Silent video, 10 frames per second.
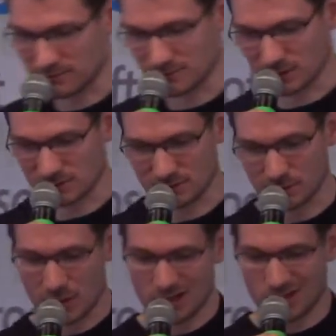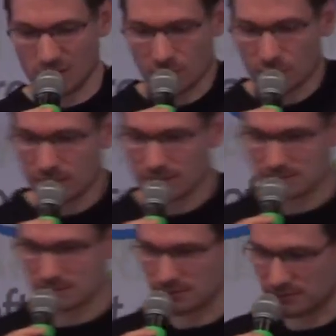not a real
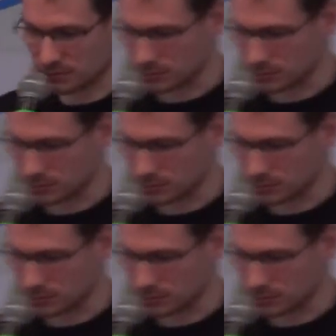stuff for